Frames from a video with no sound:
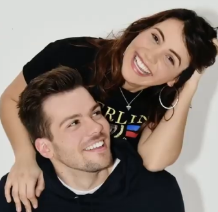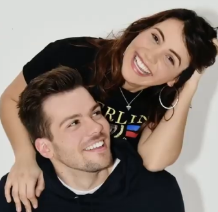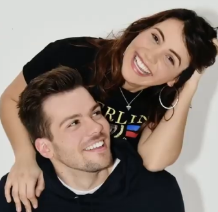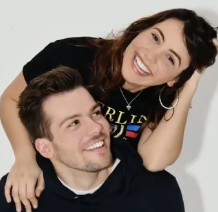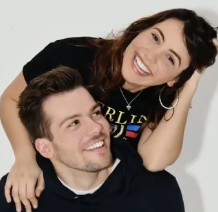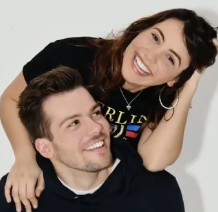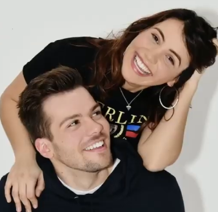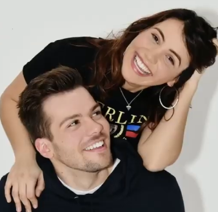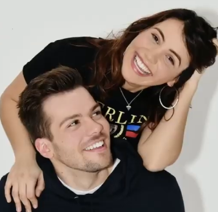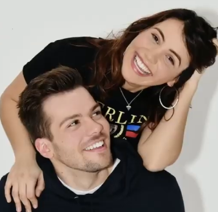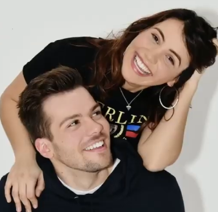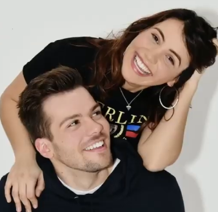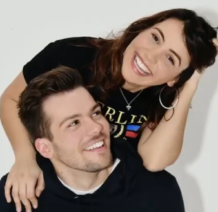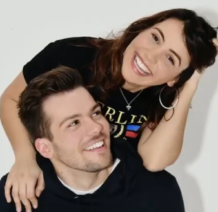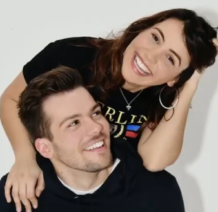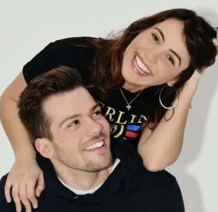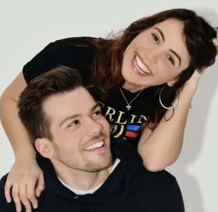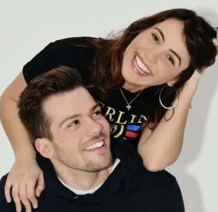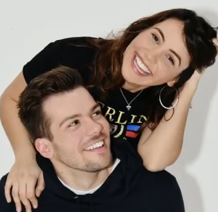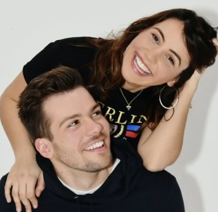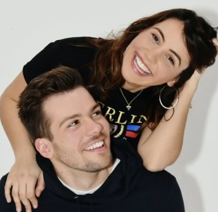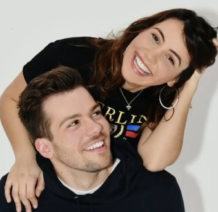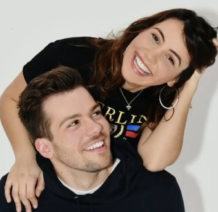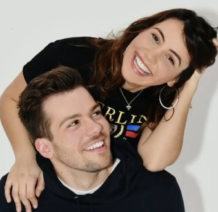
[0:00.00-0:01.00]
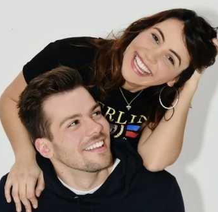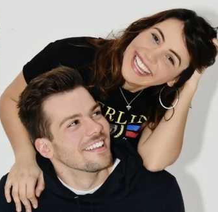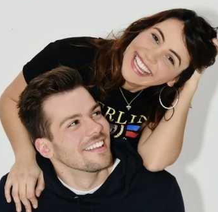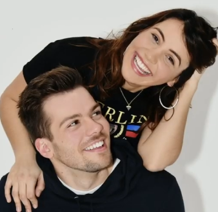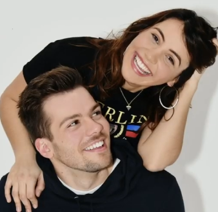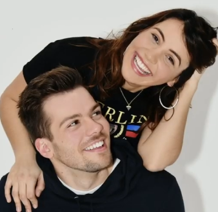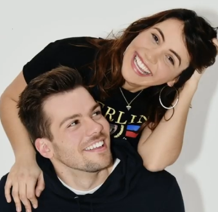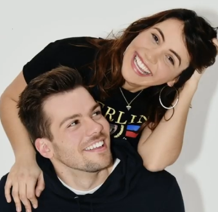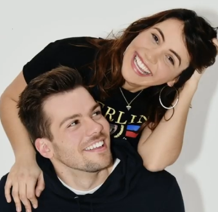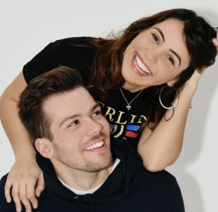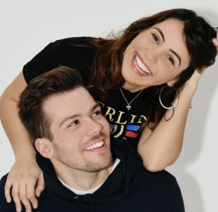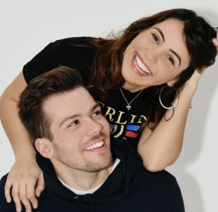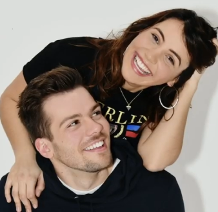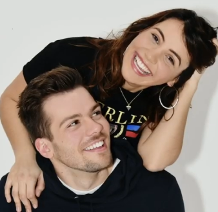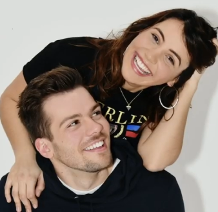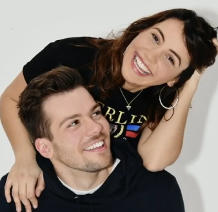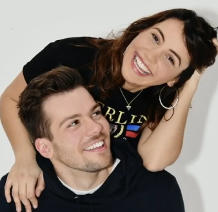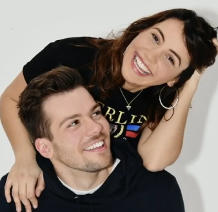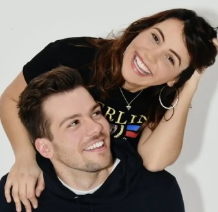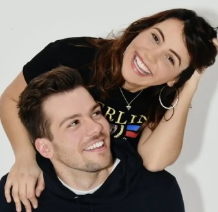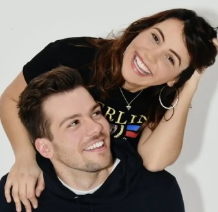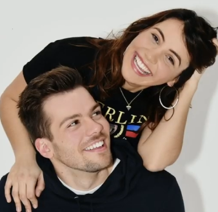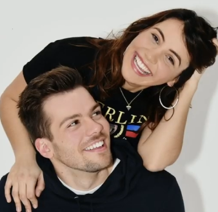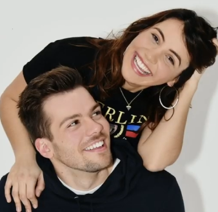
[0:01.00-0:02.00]

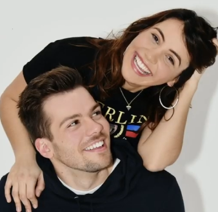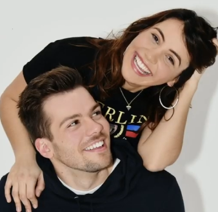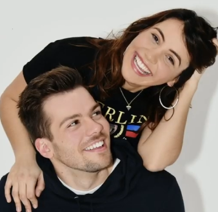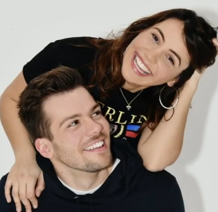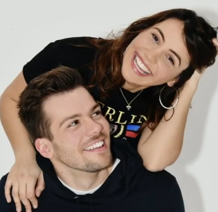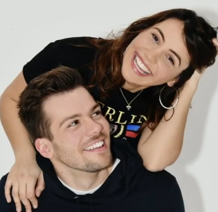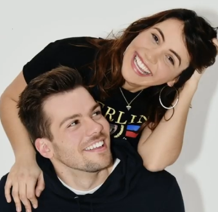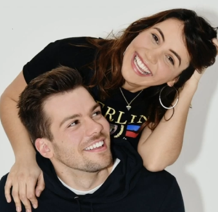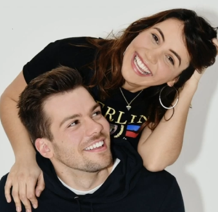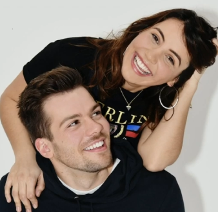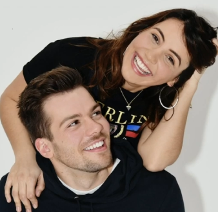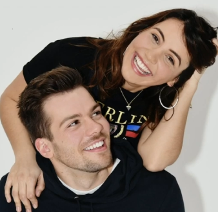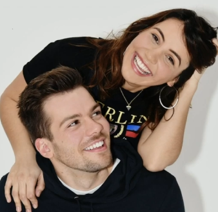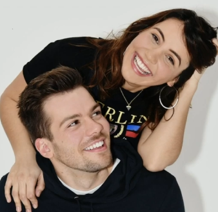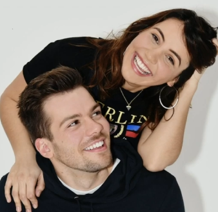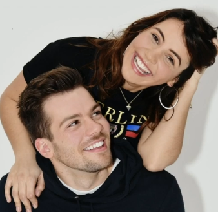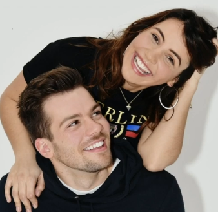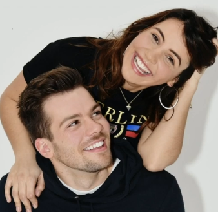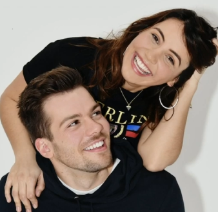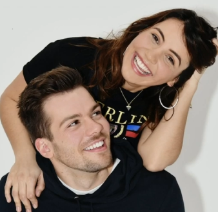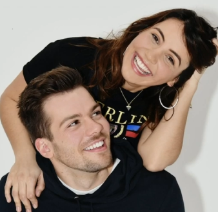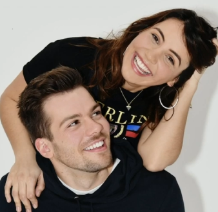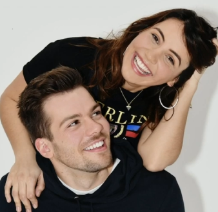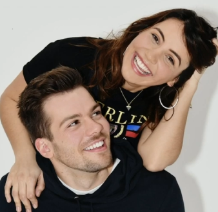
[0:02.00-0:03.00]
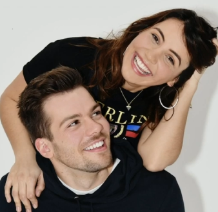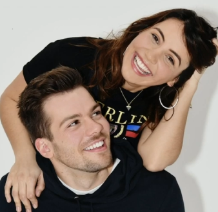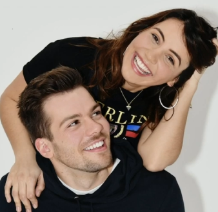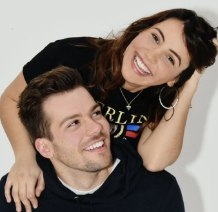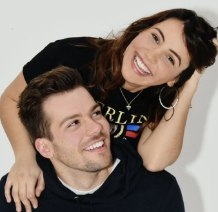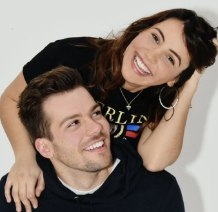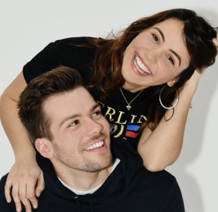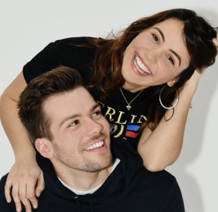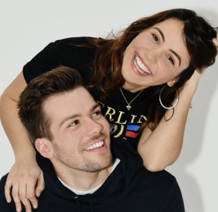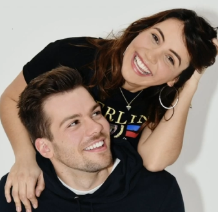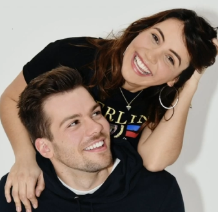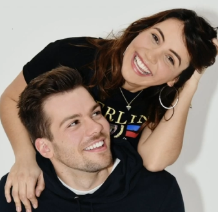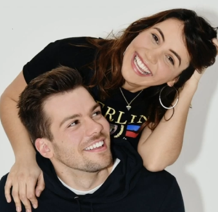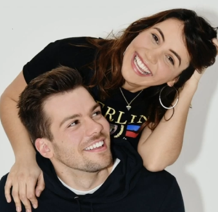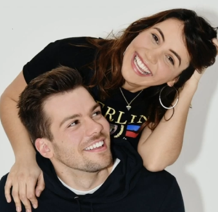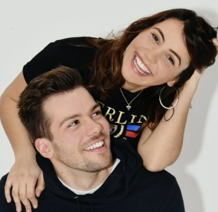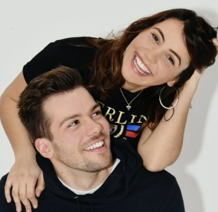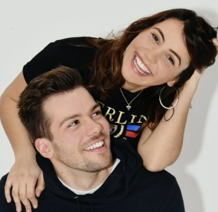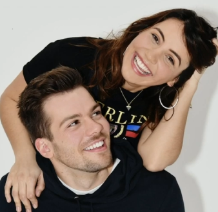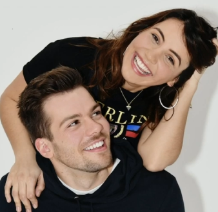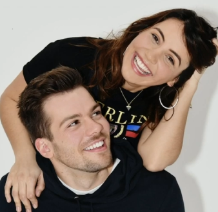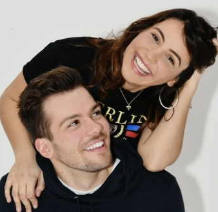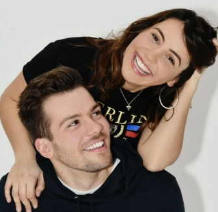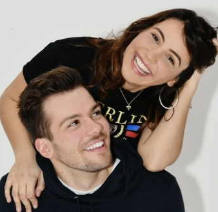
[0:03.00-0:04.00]

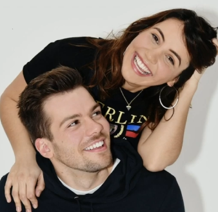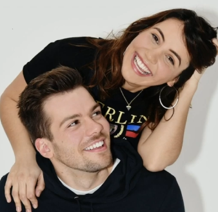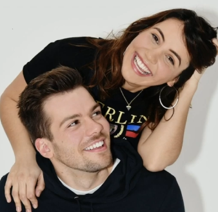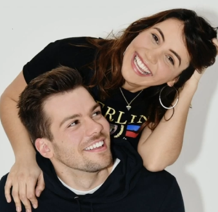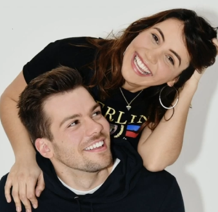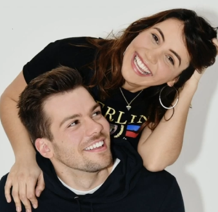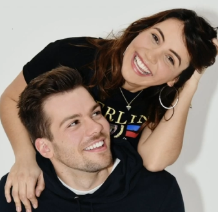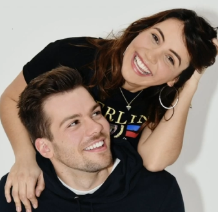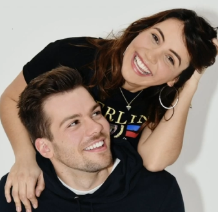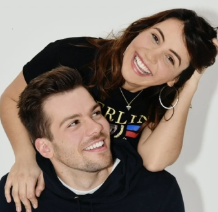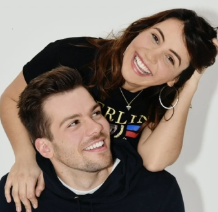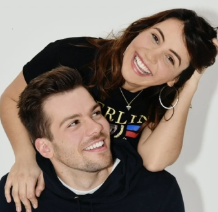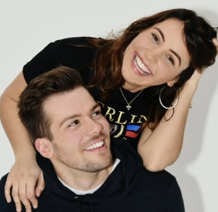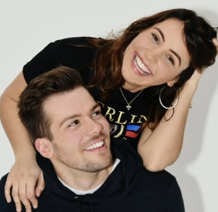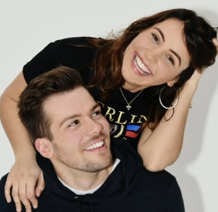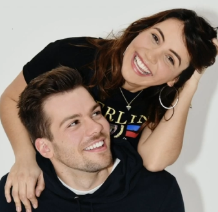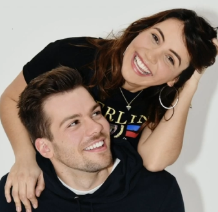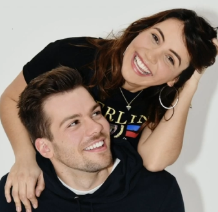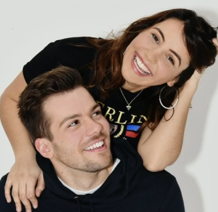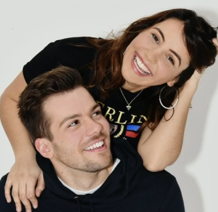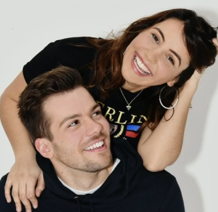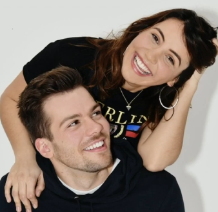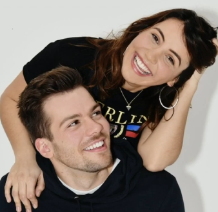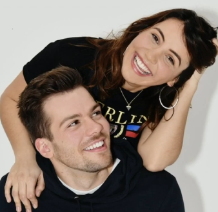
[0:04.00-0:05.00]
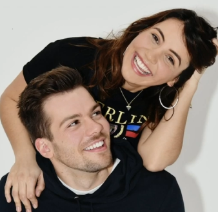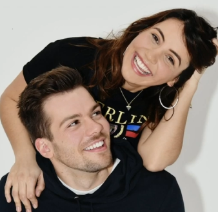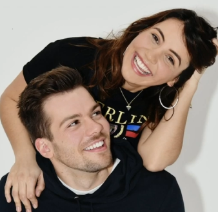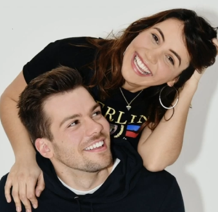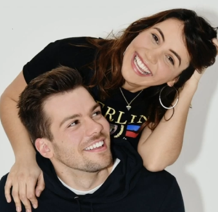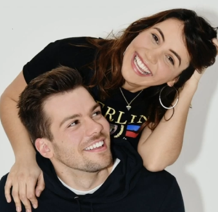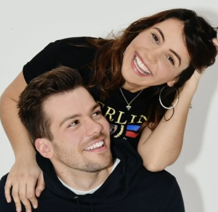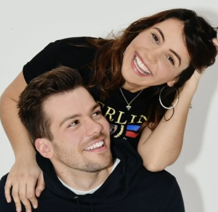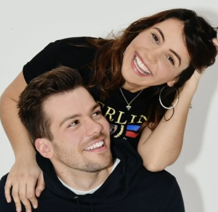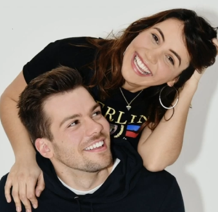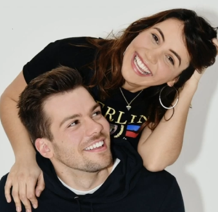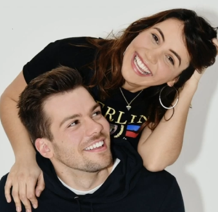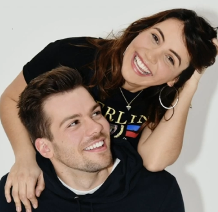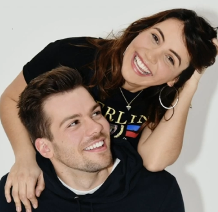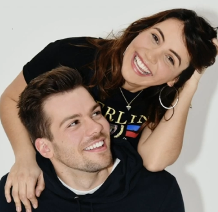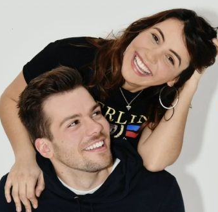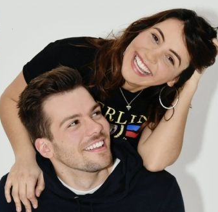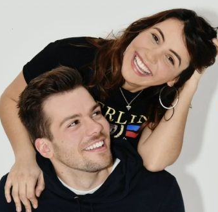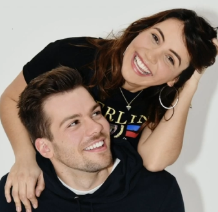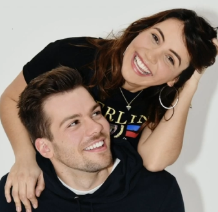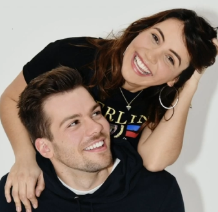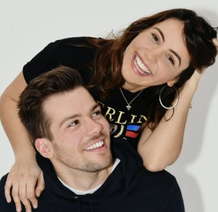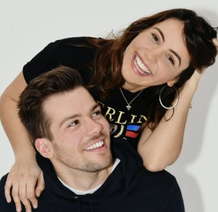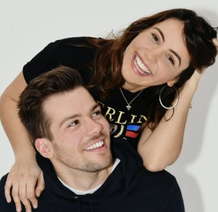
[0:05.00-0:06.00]

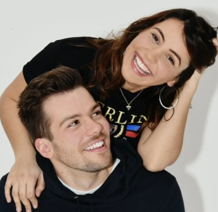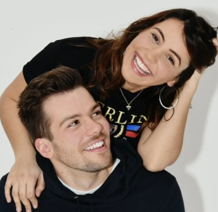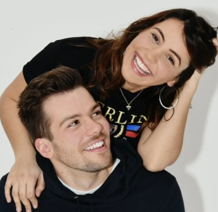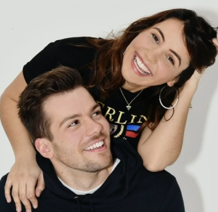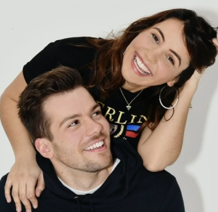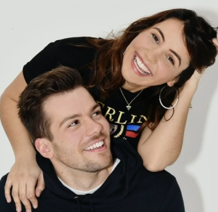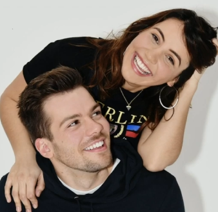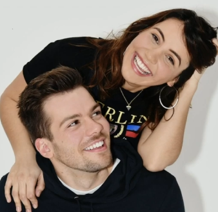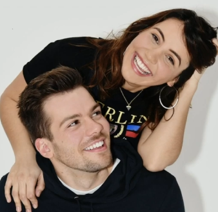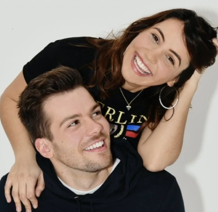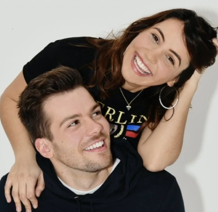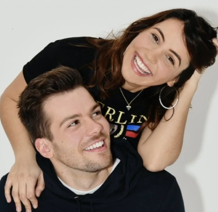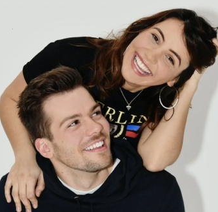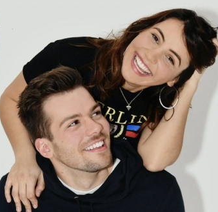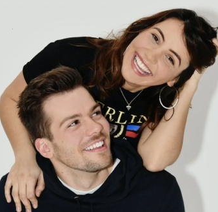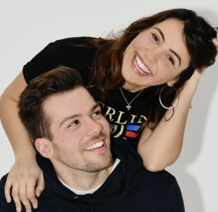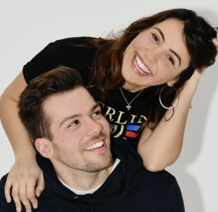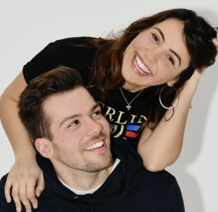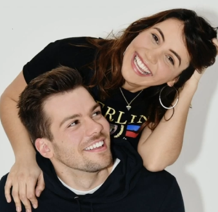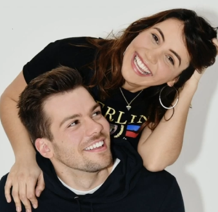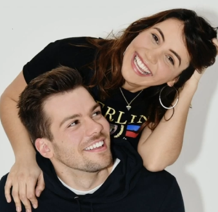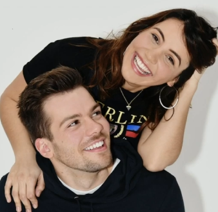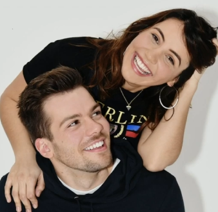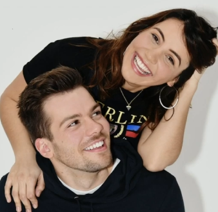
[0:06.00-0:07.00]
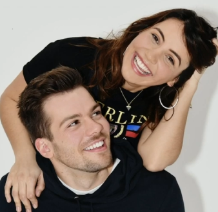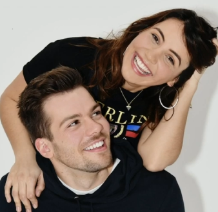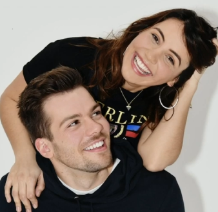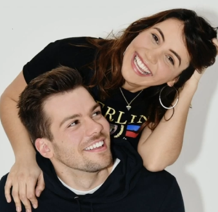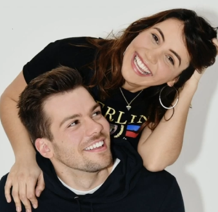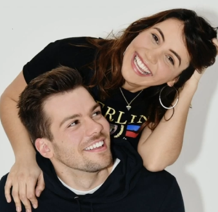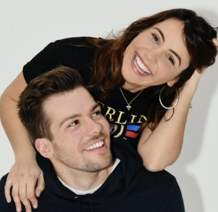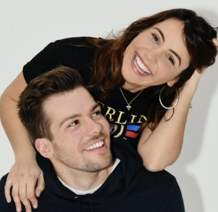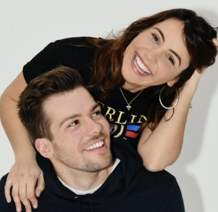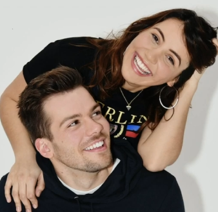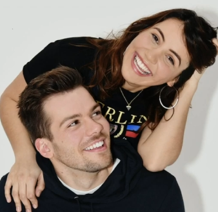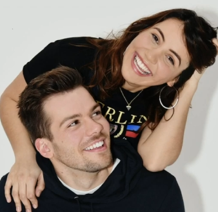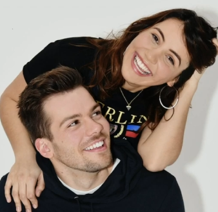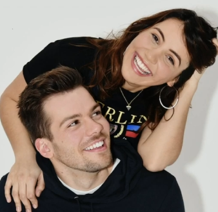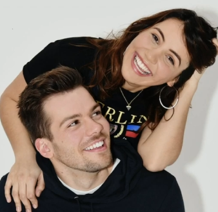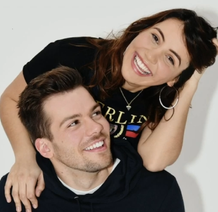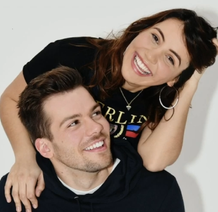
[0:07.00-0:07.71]
No one is speaking in this clip.